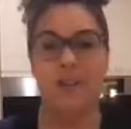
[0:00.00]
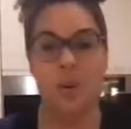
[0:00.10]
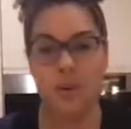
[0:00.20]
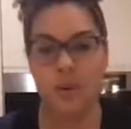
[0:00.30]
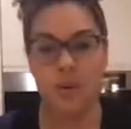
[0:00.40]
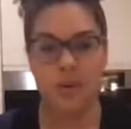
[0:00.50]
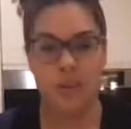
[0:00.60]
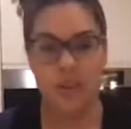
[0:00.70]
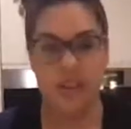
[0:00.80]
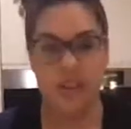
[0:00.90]
all of our
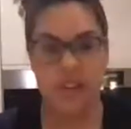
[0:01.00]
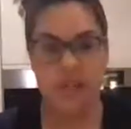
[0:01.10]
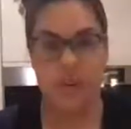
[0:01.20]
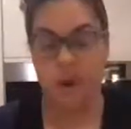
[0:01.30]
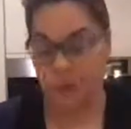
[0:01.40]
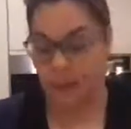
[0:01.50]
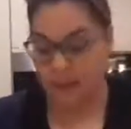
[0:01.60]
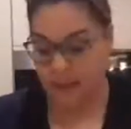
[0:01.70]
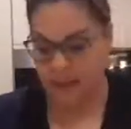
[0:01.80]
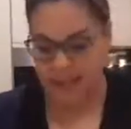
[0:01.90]
mixture in the bowl.
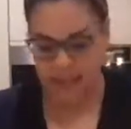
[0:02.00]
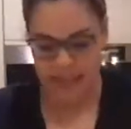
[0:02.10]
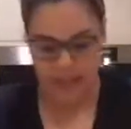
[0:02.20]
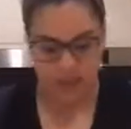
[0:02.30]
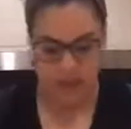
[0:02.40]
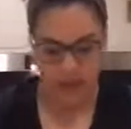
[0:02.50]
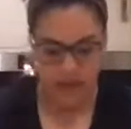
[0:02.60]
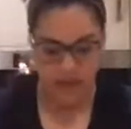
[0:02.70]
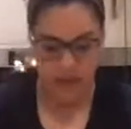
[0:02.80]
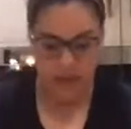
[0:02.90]
That is it.
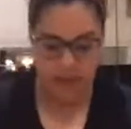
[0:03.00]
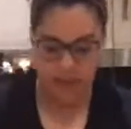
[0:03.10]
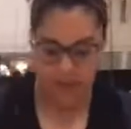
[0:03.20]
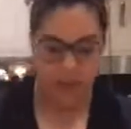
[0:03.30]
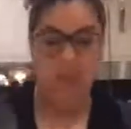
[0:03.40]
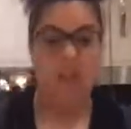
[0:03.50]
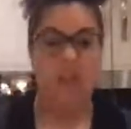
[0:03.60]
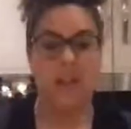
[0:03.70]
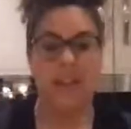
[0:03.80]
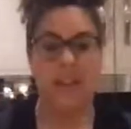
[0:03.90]
So you're
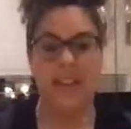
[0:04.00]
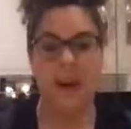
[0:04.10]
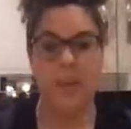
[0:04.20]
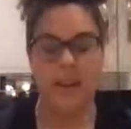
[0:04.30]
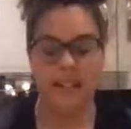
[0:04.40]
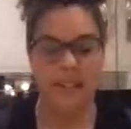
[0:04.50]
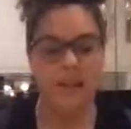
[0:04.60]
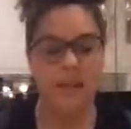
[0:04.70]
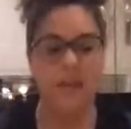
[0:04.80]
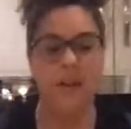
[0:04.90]
just going to get a whisk.
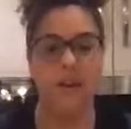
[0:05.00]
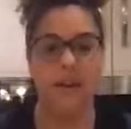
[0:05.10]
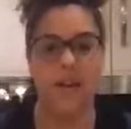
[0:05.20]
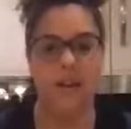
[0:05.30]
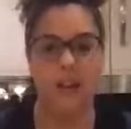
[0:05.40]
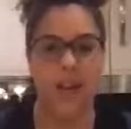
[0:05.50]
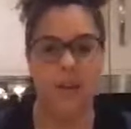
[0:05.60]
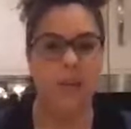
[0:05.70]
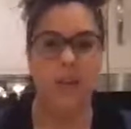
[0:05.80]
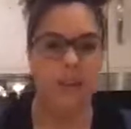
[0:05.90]
If you've got an electric
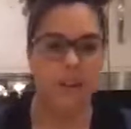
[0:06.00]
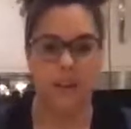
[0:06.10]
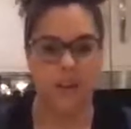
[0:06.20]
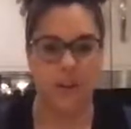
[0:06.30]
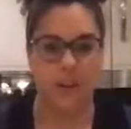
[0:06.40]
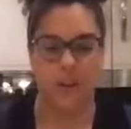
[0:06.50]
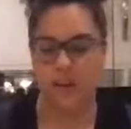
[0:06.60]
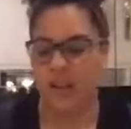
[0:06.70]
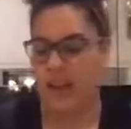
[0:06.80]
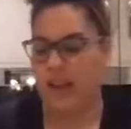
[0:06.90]
hand whisk, you can use
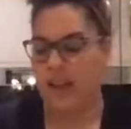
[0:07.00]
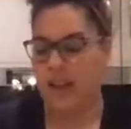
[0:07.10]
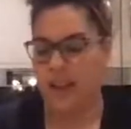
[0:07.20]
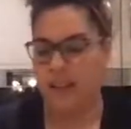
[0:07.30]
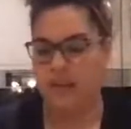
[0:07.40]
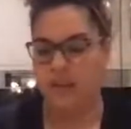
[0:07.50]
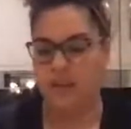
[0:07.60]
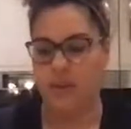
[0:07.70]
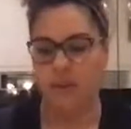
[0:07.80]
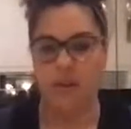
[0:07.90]
that. If you've
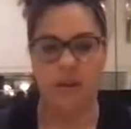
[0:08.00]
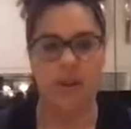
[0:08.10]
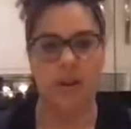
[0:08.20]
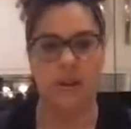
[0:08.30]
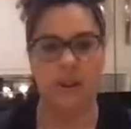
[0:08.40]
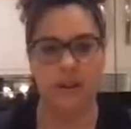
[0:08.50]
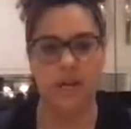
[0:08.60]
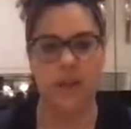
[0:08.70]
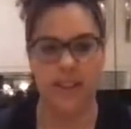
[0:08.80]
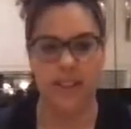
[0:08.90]
got, like a
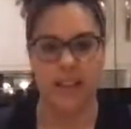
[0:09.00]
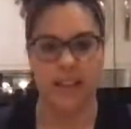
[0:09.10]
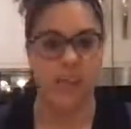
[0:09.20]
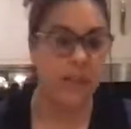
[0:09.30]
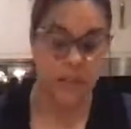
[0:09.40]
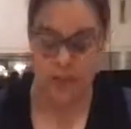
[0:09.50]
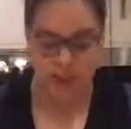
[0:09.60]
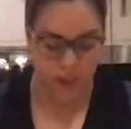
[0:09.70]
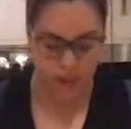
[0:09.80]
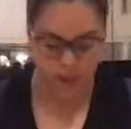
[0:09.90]
freestand mixer,
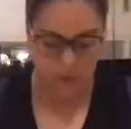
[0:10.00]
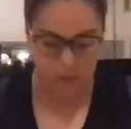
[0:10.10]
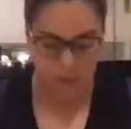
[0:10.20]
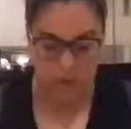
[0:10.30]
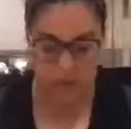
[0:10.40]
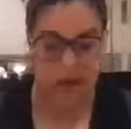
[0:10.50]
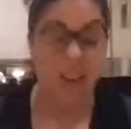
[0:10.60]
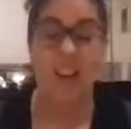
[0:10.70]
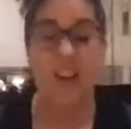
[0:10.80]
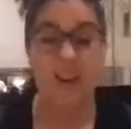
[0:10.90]
you can also use
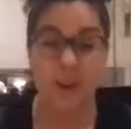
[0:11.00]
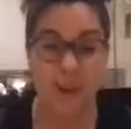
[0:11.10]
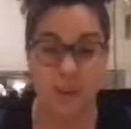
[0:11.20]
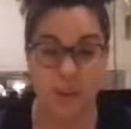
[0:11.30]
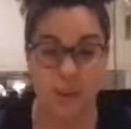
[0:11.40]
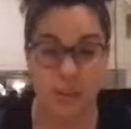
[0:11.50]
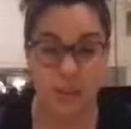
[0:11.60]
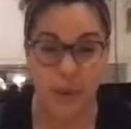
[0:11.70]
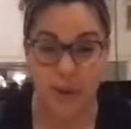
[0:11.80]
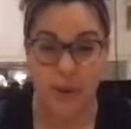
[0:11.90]
that. You can use a wooden
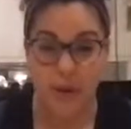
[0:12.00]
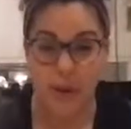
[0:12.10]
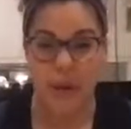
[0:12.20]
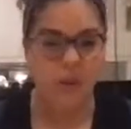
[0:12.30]
spoon.